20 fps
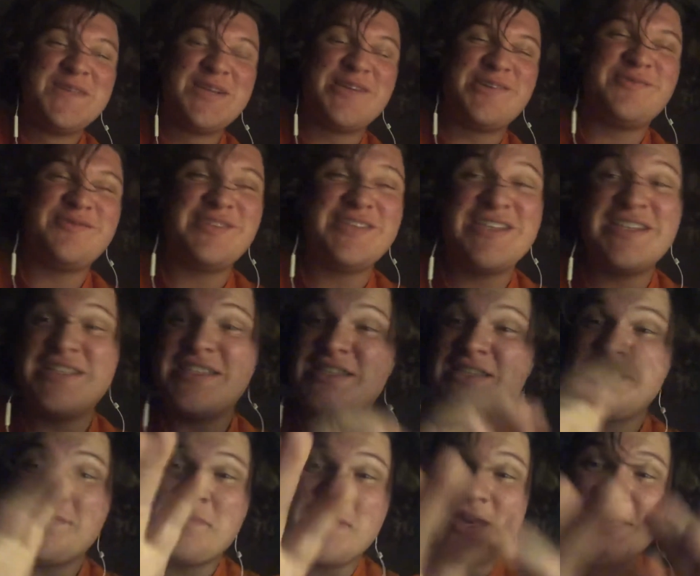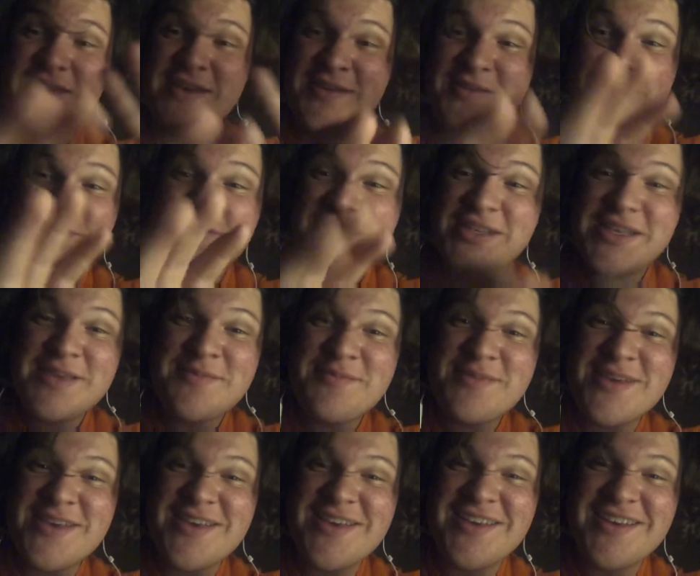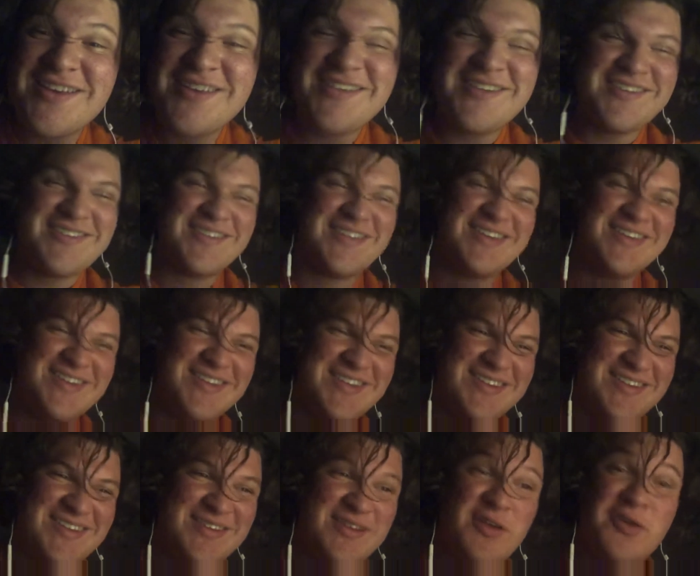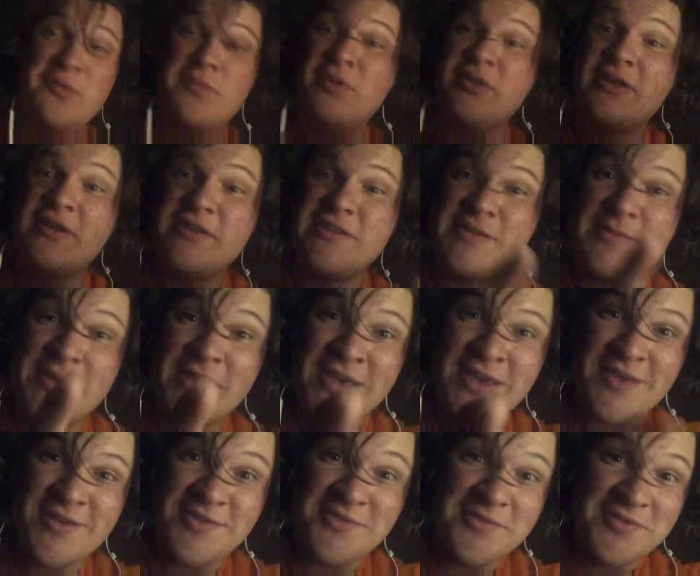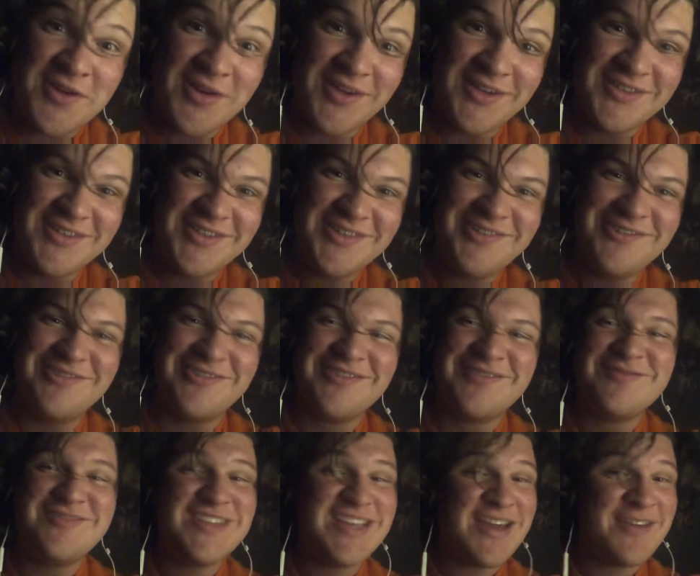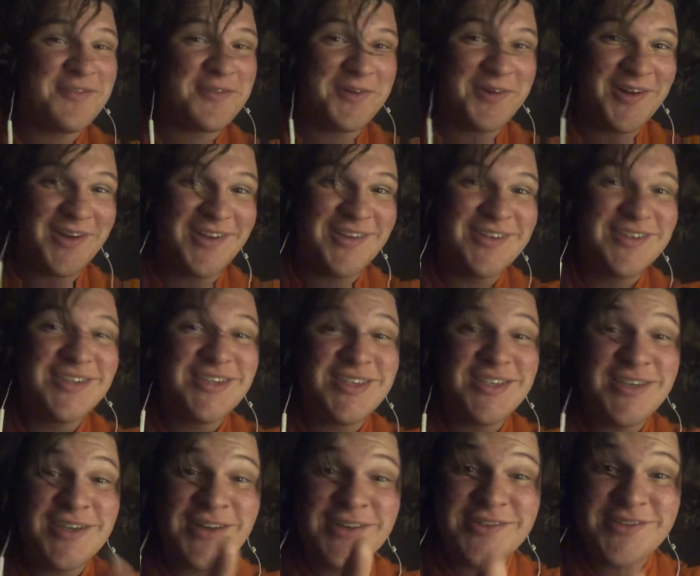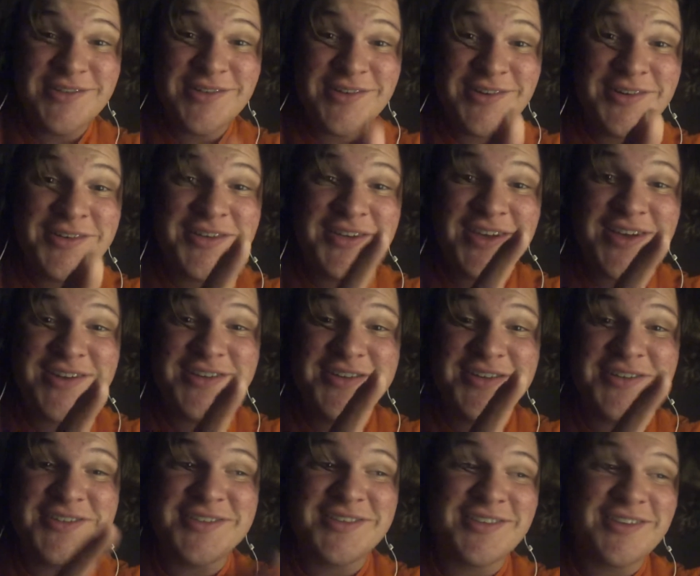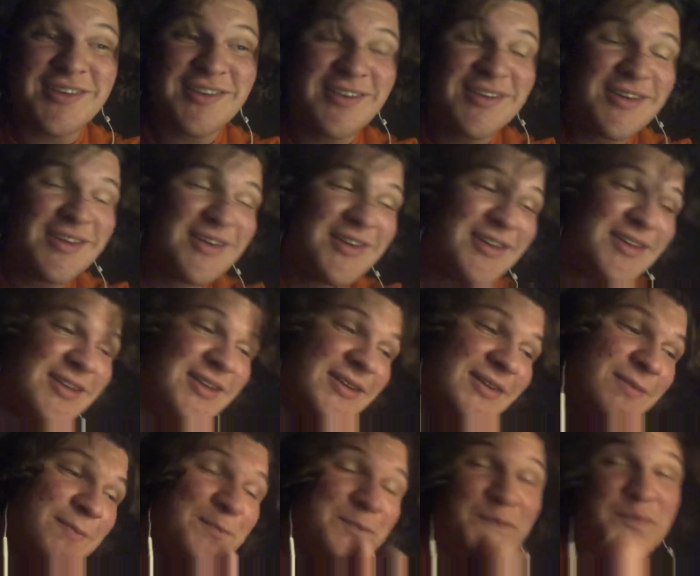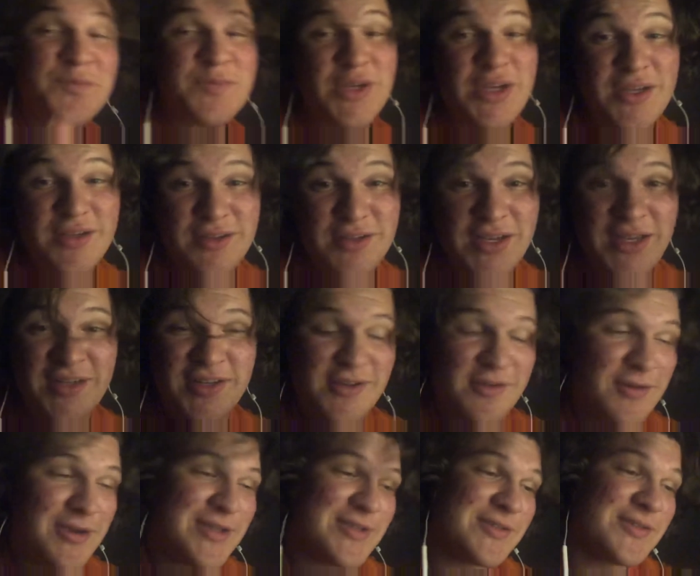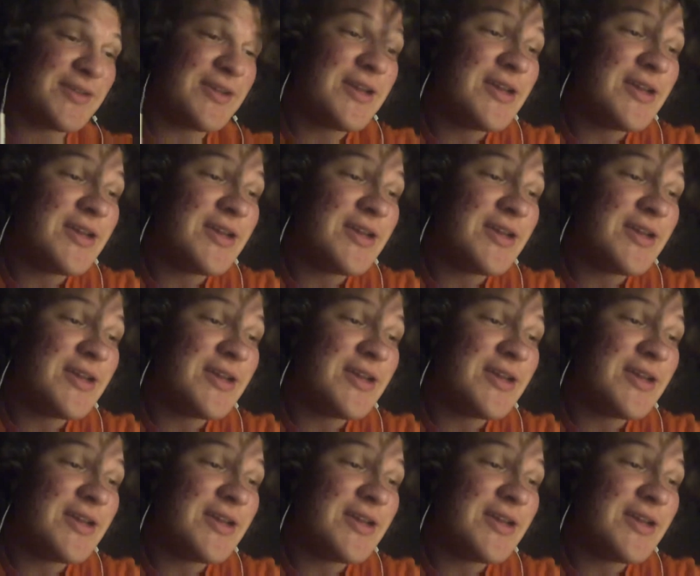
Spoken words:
Hopefully it's making you sleepy. Hopefully it's making you yawn too. After all, yawns are contagious. But I digress.